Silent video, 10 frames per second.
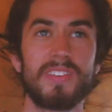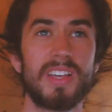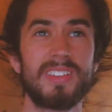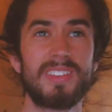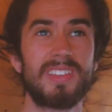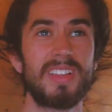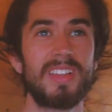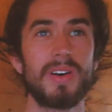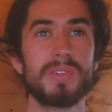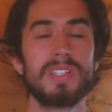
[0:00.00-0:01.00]
it's
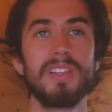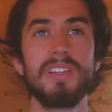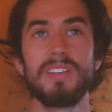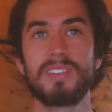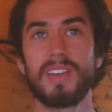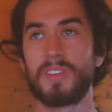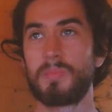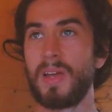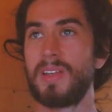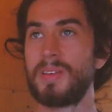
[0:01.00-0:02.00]
that was the least I
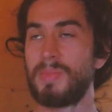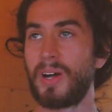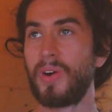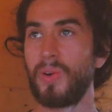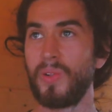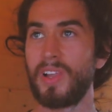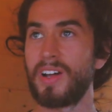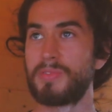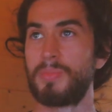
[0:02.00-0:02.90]
spent in my whole life,